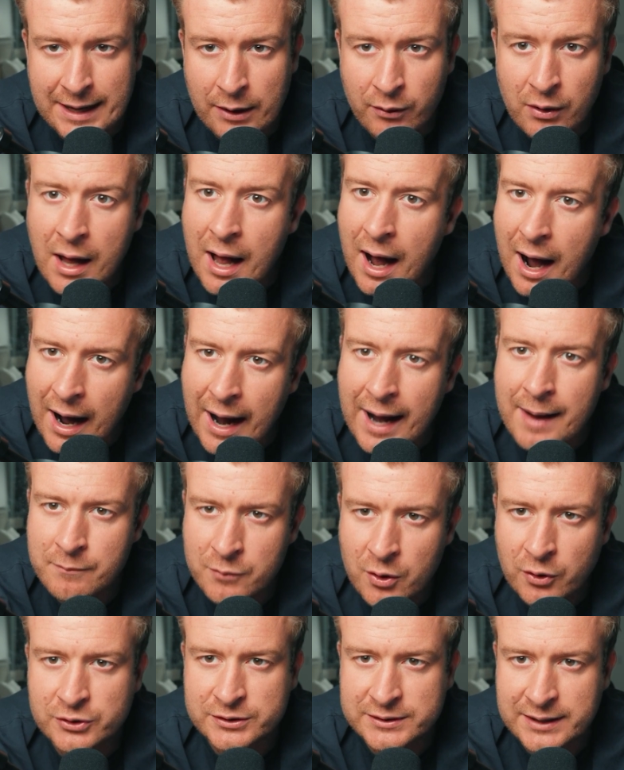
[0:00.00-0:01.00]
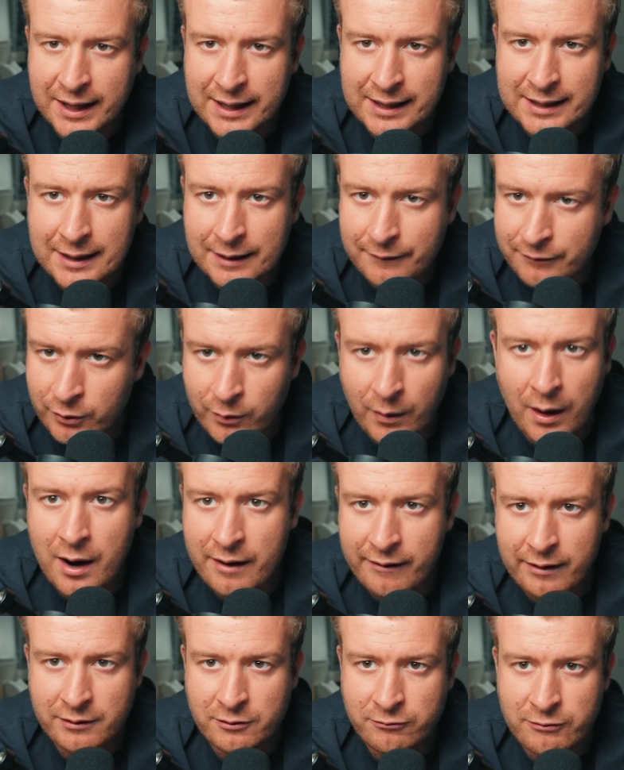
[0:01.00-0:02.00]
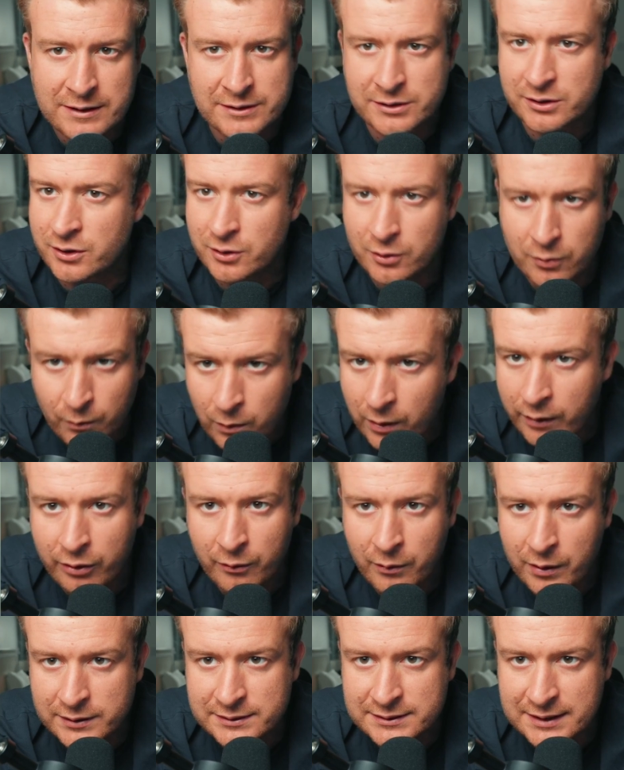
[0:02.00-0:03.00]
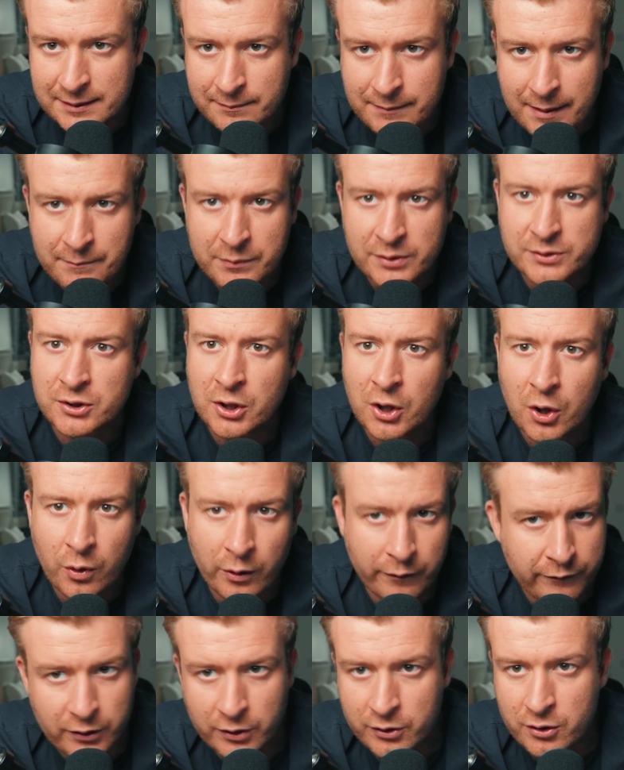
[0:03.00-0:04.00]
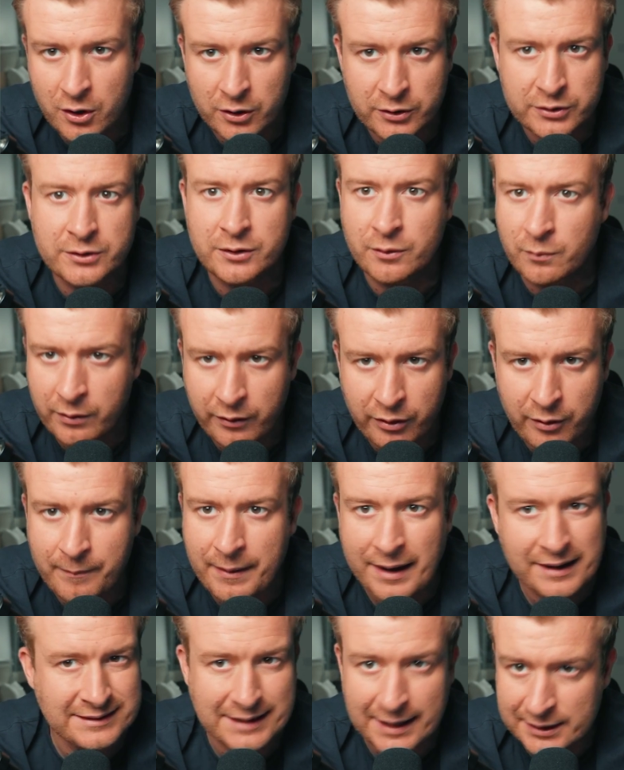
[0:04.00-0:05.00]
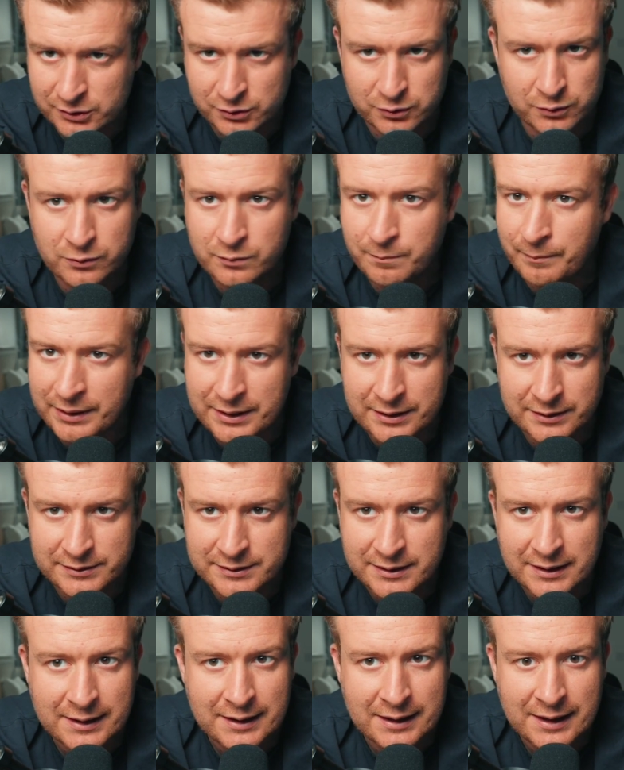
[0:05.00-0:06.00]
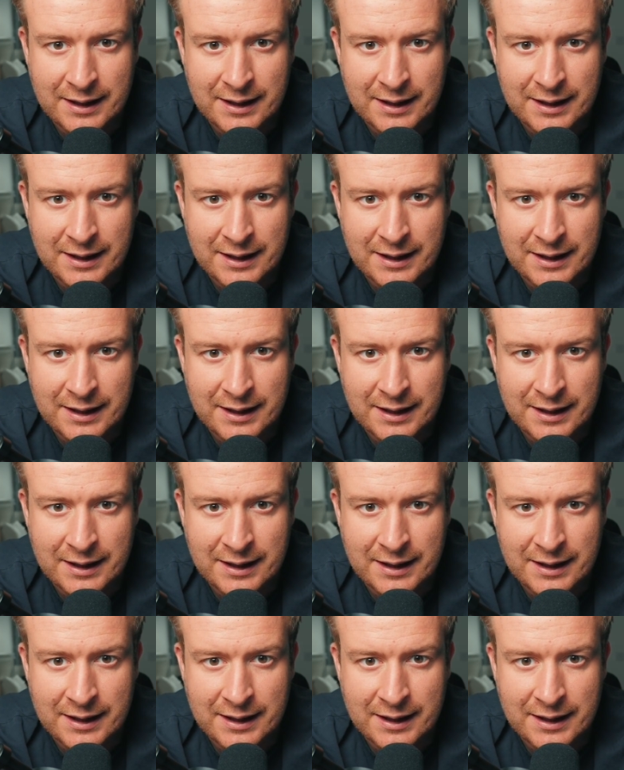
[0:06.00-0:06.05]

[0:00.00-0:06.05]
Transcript: Now, I am not saying if you are at risk, you're one of the worst team members, or if you're not, you're one of the best at all, because